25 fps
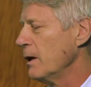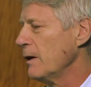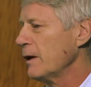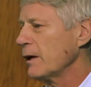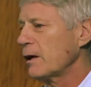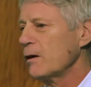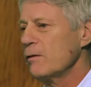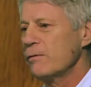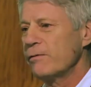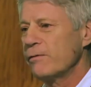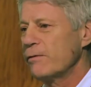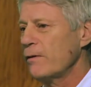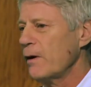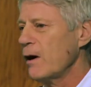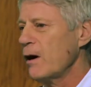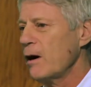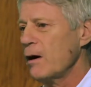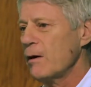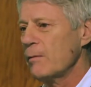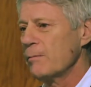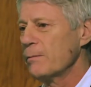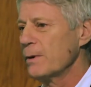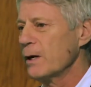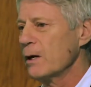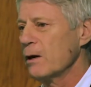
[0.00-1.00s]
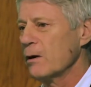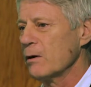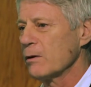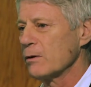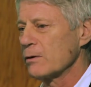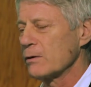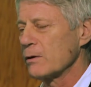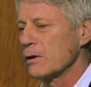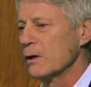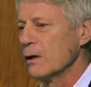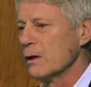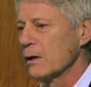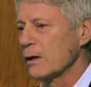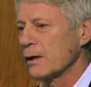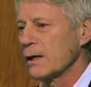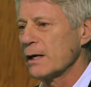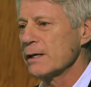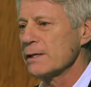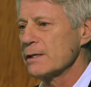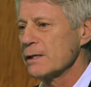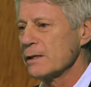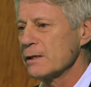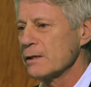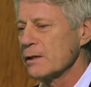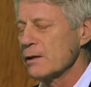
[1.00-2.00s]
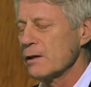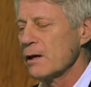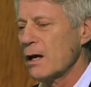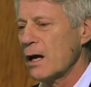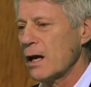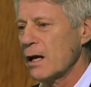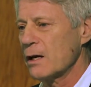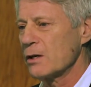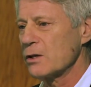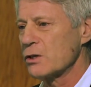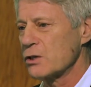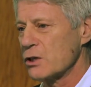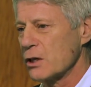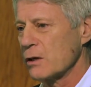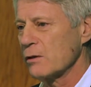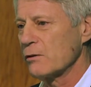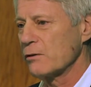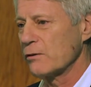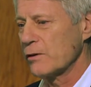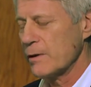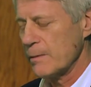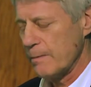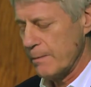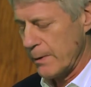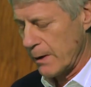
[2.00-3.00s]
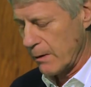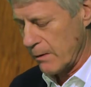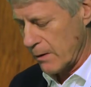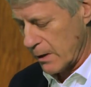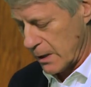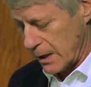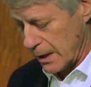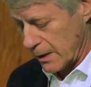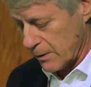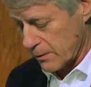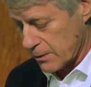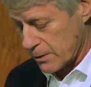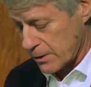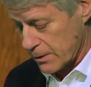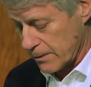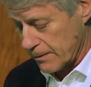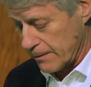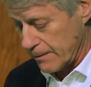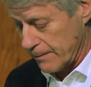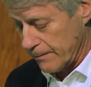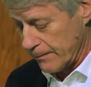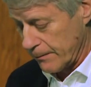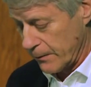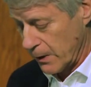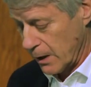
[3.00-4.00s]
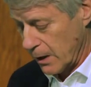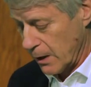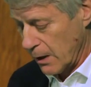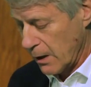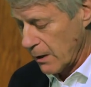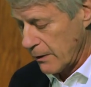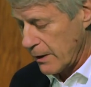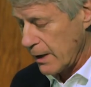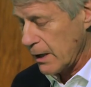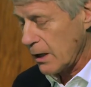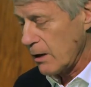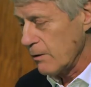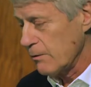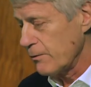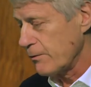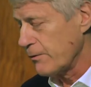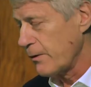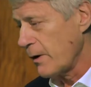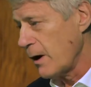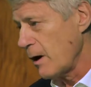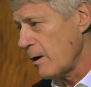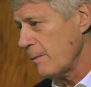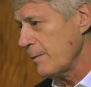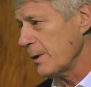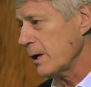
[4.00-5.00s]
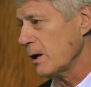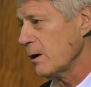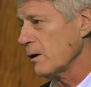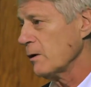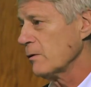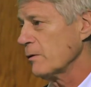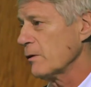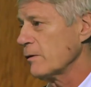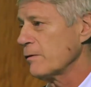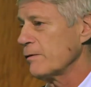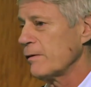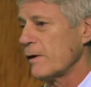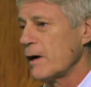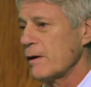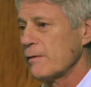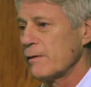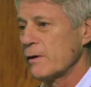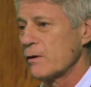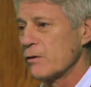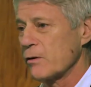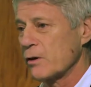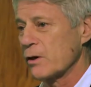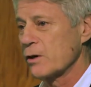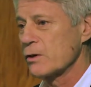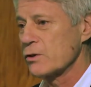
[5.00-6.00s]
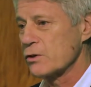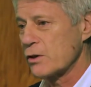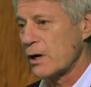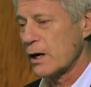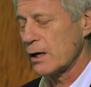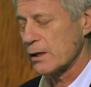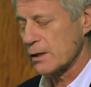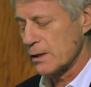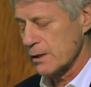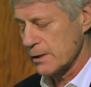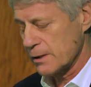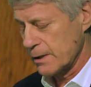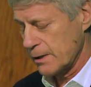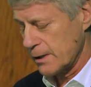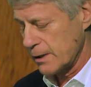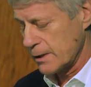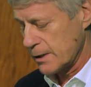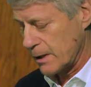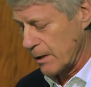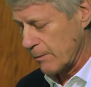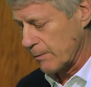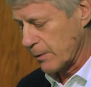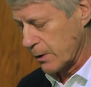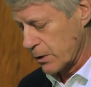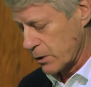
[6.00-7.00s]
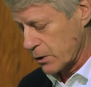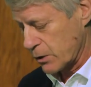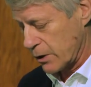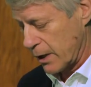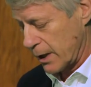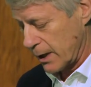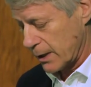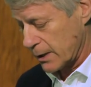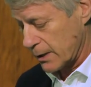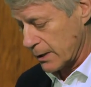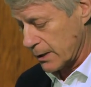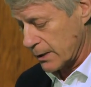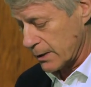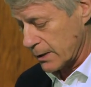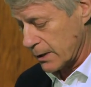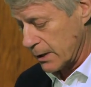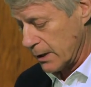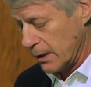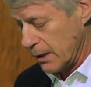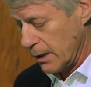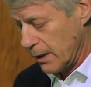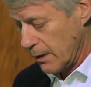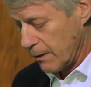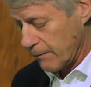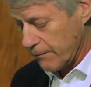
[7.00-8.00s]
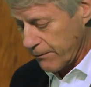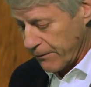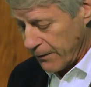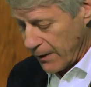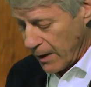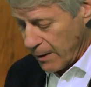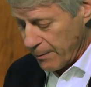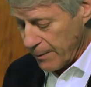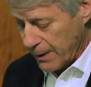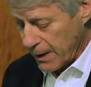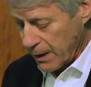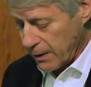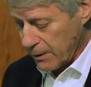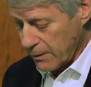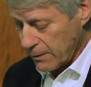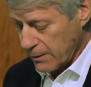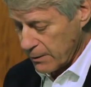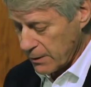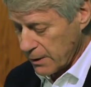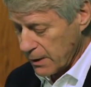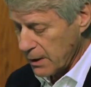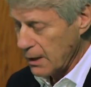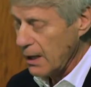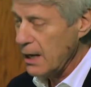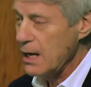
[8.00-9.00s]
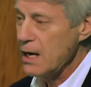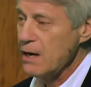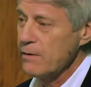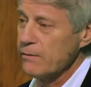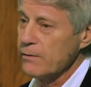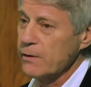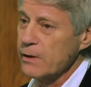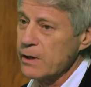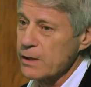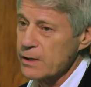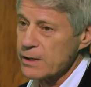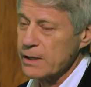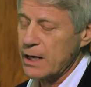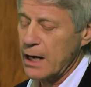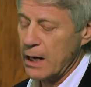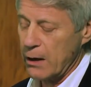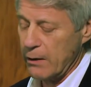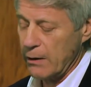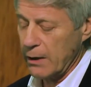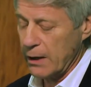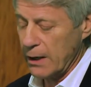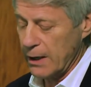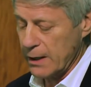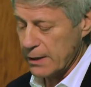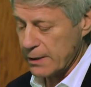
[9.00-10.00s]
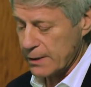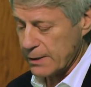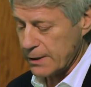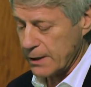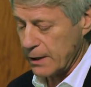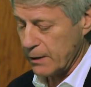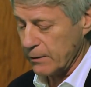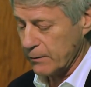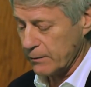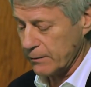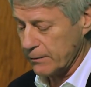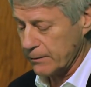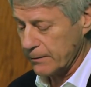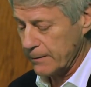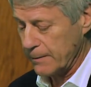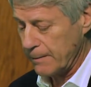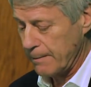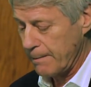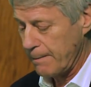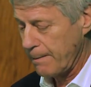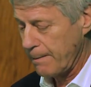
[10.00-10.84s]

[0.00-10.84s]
They go far beyond Kensington and Chelsea Borough Council. They go far beyond the 500 contractors and the subcontractors, and far beyond even the tower itself.